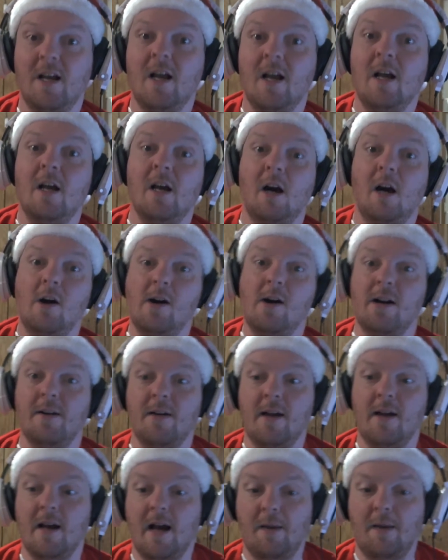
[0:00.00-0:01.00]
Alright,
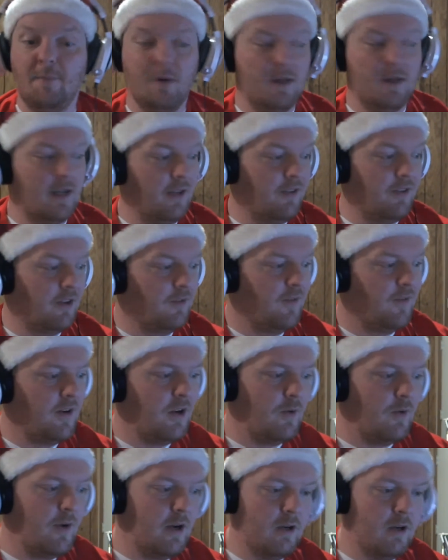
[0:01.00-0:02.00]
I'm going to cut this video
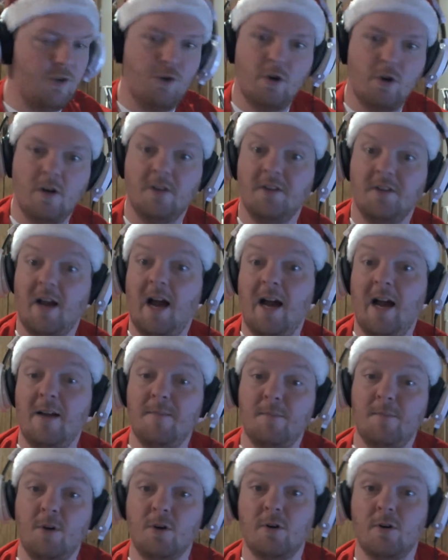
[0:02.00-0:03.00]
here short because I'm
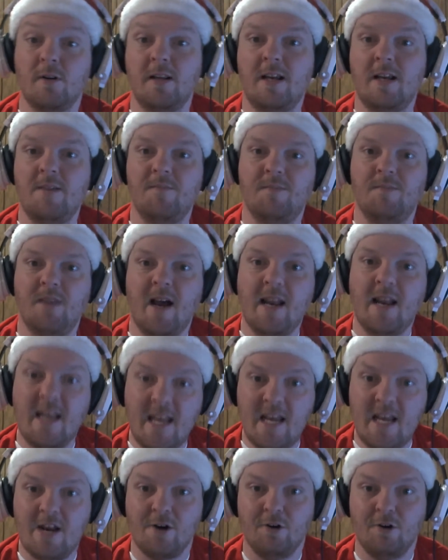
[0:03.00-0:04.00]
currently not
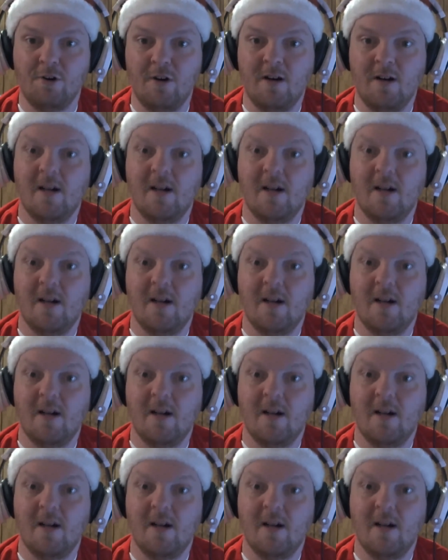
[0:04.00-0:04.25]
here.